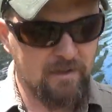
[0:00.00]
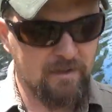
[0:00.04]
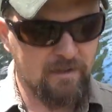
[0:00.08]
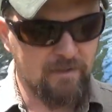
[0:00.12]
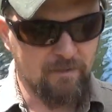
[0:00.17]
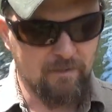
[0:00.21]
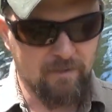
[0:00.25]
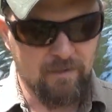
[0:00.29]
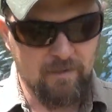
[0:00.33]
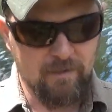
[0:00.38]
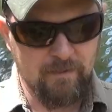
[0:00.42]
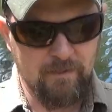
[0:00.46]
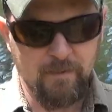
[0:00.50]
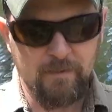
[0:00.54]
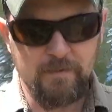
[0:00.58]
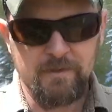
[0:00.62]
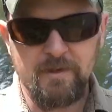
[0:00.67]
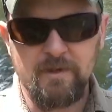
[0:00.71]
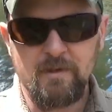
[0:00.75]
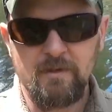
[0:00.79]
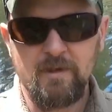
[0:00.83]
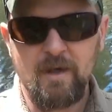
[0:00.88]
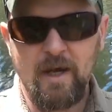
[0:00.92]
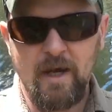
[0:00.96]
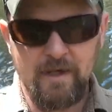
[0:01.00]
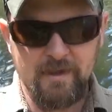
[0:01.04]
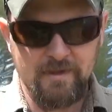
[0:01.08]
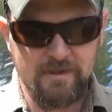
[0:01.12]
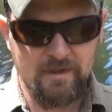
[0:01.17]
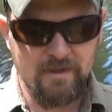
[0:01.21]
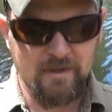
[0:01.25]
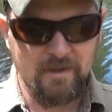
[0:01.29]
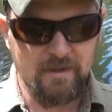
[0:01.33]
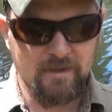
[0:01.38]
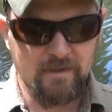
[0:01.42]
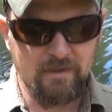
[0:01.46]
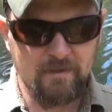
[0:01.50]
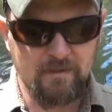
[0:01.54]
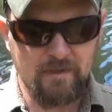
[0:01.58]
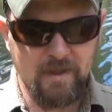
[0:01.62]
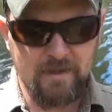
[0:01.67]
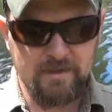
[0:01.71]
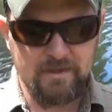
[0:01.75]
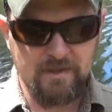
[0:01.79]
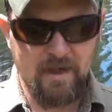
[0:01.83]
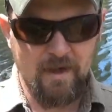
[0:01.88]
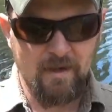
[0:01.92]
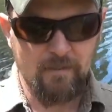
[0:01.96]
Or those of you guys that
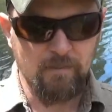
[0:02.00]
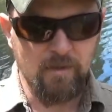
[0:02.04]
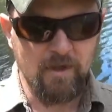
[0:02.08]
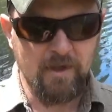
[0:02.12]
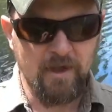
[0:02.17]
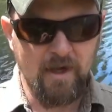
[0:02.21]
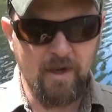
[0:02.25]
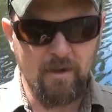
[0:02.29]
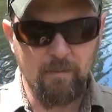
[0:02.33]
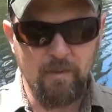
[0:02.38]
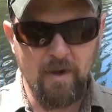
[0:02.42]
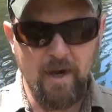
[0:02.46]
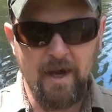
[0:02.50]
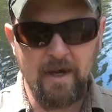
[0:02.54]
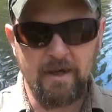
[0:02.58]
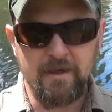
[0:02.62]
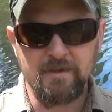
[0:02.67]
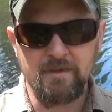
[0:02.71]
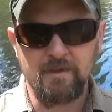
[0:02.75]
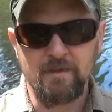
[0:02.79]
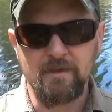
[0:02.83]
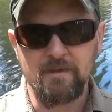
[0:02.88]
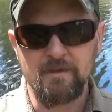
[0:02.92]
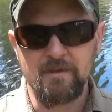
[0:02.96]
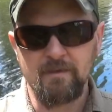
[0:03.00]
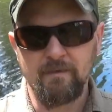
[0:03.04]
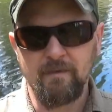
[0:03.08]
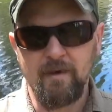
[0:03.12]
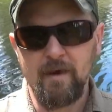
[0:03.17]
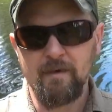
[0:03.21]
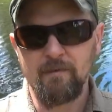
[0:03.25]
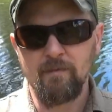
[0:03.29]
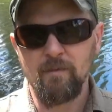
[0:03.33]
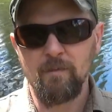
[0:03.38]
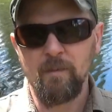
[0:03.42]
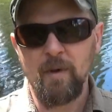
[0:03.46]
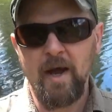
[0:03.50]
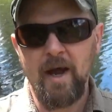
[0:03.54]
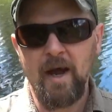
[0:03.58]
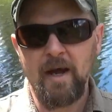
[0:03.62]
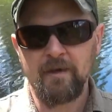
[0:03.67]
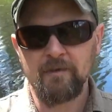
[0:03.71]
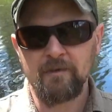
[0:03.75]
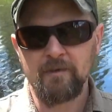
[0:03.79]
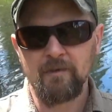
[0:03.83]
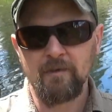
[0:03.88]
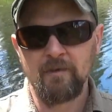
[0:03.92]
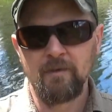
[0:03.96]
like to have bug out bags or survival
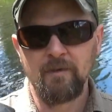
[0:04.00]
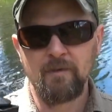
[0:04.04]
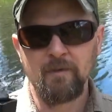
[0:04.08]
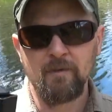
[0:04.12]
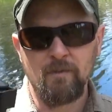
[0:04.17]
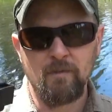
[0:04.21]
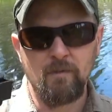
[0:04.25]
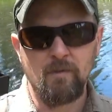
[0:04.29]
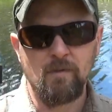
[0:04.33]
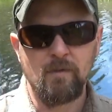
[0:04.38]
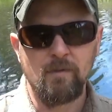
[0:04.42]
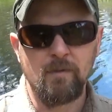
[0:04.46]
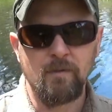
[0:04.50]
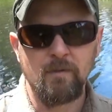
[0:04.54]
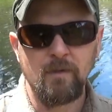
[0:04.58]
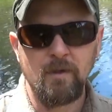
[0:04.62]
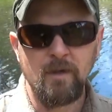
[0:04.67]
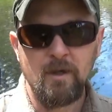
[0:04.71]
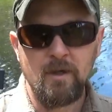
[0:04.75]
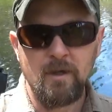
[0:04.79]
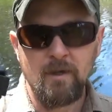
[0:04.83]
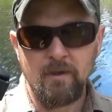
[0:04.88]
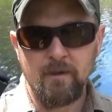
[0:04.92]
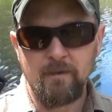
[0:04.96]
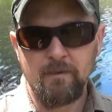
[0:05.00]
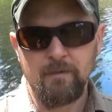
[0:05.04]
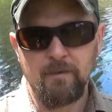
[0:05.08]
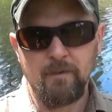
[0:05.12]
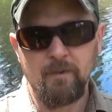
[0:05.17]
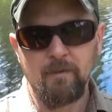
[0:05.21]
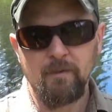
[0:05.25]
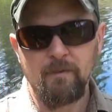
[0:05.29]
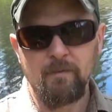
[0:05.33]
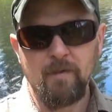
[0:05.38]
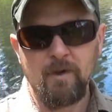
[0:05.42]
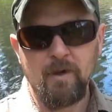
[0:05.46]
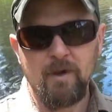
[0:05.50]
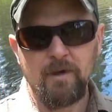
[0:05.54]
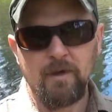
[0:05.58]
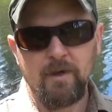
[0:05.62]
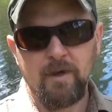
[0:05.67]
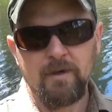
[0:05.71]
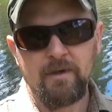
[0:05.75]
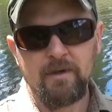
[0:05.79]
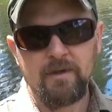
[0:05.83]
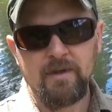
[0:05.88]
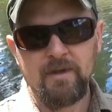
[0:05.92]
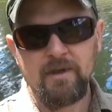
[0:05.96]
packs, or throw one
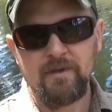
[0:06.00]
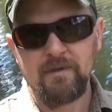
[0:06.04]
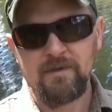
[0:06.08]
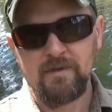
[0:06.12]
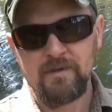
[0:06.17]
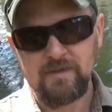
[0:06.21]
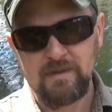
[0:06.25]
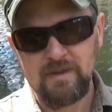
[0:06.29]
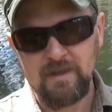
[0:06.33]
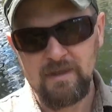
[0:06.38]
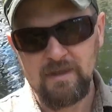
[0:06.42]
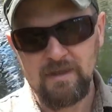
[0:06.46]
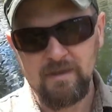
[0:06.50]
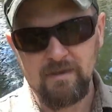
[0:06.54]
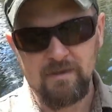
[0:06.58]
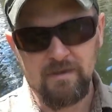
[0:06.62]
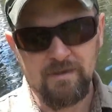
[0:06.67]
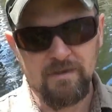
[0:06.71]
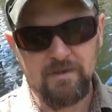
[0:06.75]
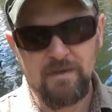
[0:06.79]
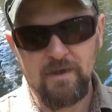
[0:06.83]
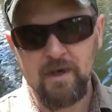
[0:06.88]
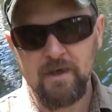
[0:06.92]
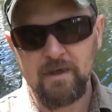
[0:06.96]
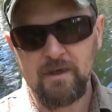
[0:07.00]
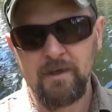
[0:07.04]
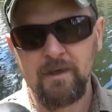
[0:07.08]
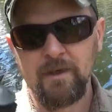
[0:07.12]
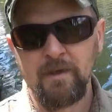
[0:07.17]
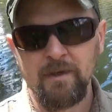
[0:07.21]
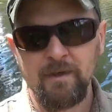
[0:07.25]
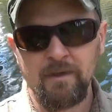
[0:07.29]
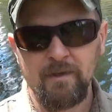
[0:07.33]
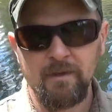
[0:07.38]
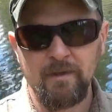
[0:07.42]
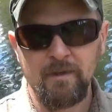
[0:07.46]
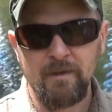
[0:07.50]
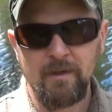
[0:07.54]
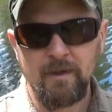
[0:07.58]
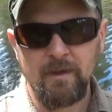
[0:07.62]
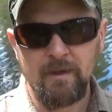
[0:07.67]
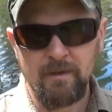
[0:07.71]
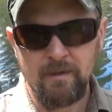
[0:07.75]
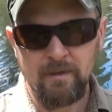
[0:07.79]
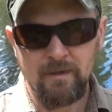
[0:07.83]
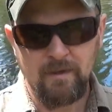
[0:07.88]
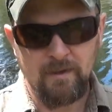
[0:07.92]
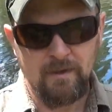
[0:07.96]
underneath the seat of your truck,
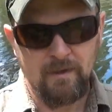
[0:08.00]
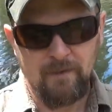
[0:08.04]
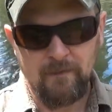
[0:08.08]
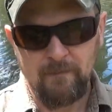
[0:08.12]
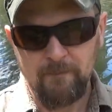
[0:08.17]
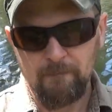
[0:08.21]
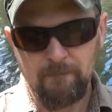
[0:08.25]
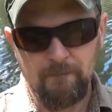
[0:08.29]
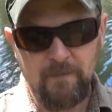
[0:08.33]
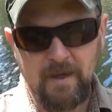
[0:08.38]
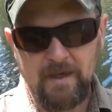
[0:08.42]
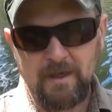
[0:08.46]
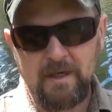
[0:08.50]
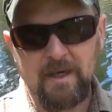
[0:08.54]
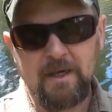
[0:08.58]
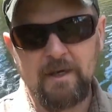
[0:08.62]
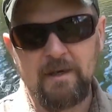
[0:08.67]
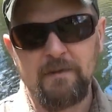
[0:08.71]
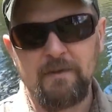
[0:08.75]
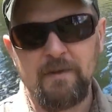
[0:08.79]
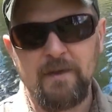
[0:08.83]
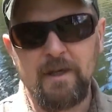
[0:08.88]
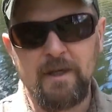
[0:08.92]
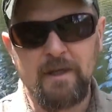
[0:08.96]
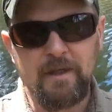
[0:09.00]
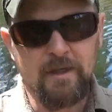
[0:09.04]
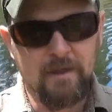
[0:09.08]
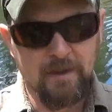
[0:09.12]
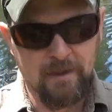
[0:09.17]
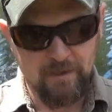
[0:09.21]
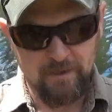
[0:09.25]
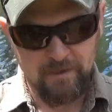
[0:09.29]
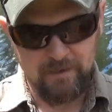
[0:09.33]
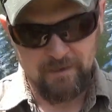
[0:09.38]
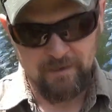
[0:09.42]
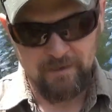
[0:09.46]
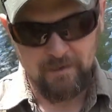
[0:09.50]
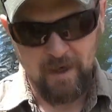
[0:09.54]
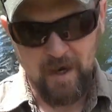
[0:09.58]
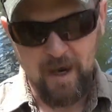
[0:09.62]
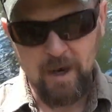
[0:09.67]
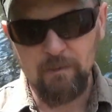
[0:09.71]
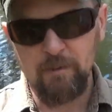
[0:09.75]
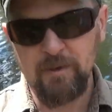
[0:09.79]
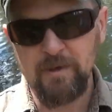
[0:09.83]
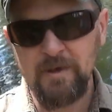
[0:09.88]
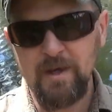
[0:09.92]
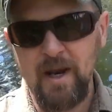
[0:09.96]
that kind of thing.
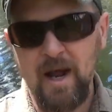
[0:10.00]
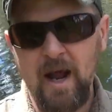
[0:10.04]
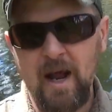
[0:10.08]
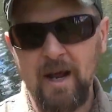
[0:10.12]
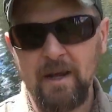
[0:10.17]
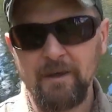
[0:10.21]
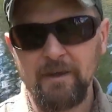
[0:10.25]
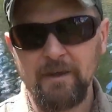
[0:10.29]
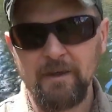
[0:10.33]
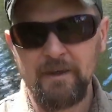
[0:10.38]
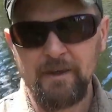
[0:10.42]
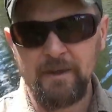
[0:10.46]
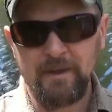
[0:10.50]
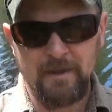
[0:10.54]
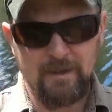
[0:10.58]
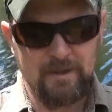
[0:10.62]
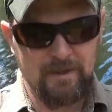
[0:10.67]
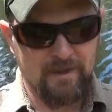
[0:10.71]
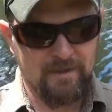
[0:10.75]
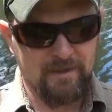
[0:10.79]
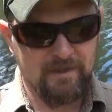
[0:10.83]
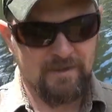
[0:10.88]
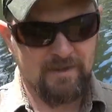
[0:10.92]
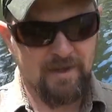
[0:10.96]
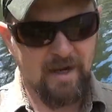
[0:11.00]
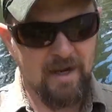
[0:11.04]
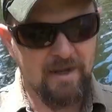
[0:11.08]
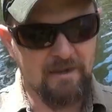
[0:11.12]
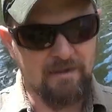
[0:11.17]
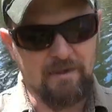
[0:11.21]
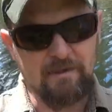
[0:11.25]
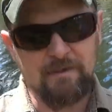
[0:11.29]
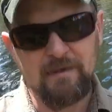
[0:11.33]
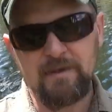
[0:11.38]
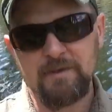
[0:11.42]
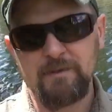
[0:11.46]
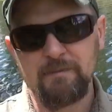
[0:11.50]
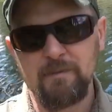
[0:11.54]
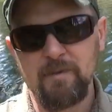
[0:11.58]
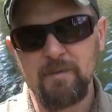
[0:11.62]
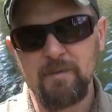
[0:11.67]
I would not say that this